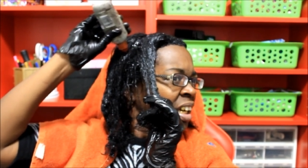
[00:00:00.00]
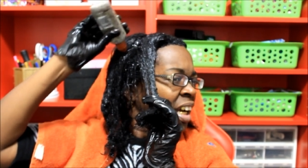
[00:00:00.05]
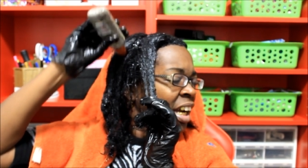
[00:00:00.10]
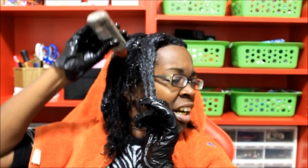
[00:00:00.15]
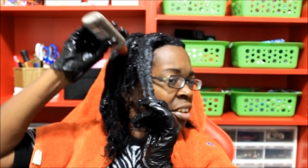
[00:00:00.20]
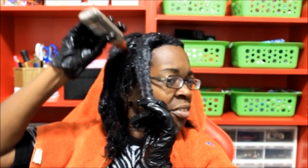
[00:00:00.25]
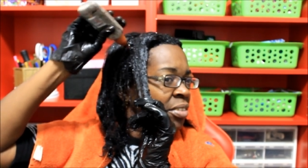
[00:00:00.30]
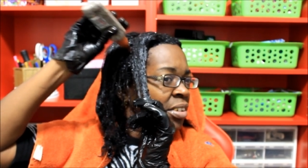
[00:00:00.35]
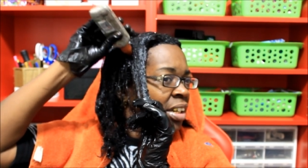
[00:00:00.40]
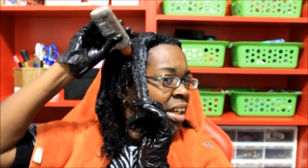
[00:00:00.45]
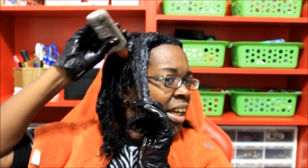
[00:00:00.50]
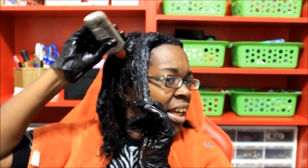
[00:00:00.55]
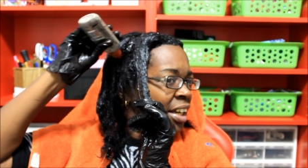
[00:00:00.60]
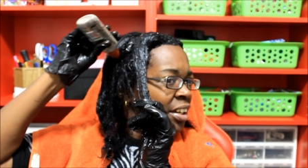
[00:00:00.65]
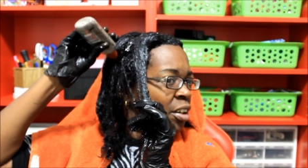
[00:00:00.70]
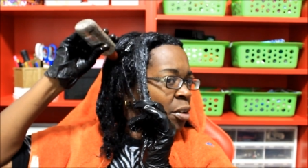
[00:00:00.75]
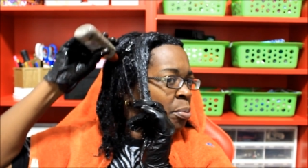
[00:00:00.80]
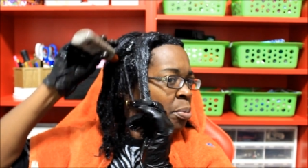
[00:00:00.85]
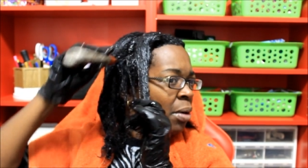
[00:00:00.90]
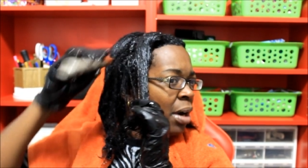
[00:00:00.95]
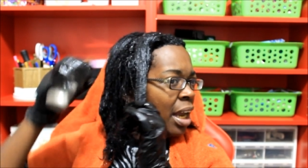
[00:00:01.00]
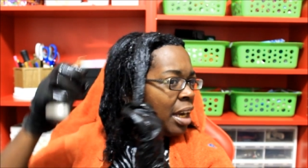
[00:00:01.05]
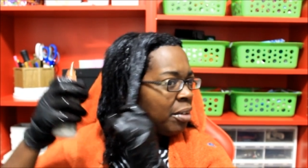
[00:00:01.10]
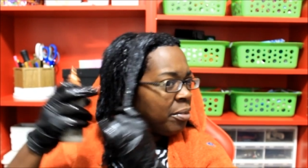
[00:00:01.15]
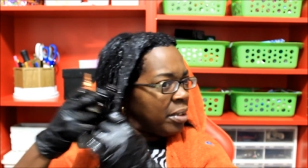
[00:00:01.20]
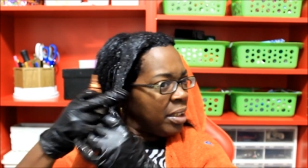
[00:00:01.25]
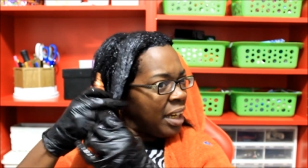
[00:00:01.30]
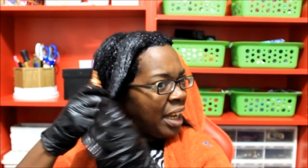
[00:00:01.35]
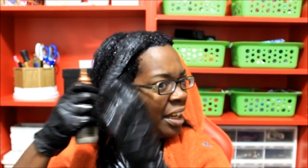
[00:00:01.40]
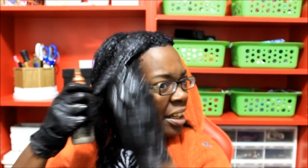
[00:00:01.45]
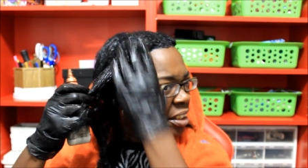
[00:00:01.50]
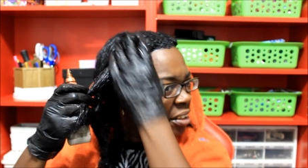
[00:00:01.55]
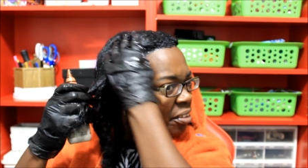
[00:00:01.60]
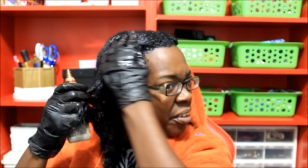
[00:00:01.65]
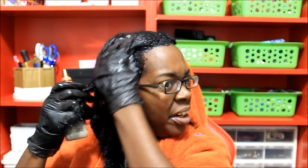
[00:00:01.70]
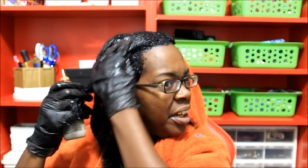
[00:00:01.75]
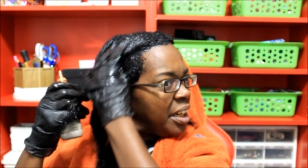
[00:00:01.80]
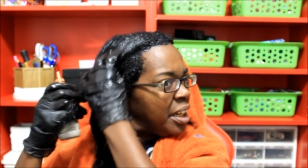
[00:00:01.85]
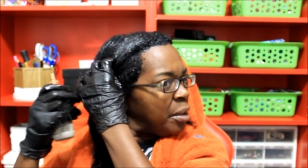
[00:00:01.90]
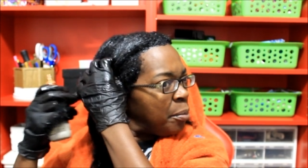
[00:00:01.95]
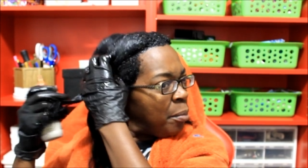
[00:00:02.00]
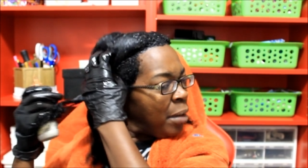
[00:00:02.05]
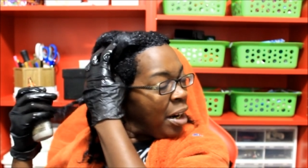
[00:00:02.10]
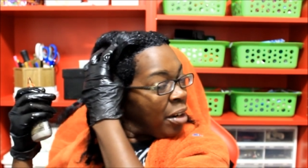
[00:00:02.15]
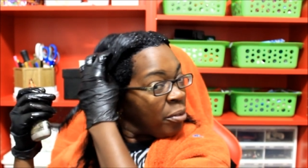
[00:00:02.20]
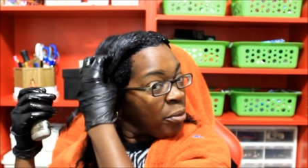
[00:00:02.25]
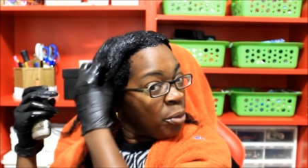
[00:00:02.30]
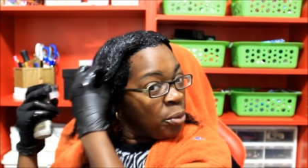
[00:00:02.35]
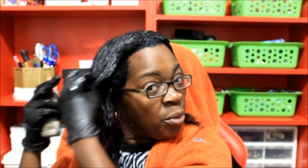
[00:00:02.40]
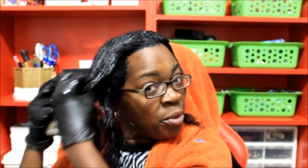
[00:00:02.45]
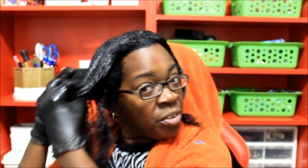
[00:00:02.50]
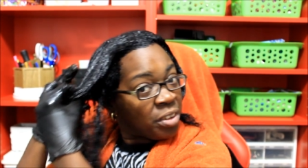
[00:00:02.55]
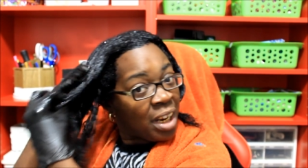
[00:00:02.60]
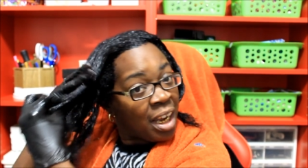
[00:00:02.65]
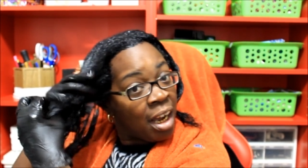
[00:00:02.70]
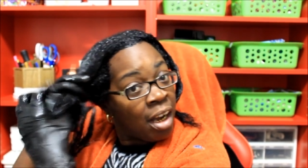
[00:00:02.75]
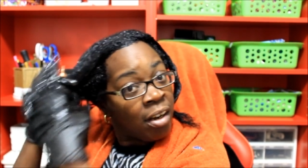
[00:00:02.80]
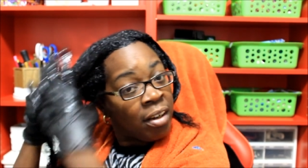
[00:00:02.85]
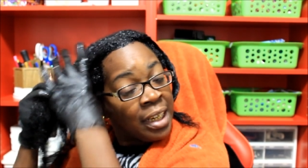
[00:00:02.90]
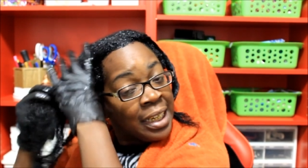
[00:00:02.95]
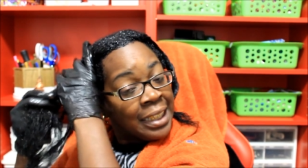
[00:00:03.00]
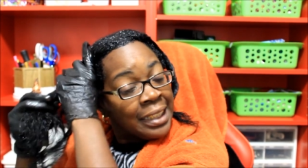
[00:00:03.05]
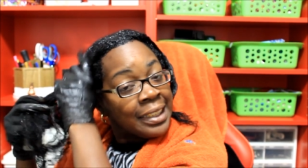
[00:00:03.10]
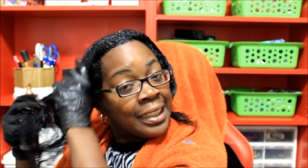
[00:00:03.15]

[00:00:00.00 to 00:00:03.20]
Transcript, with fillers: I don't really have no problem with like gray in my roots, y'all.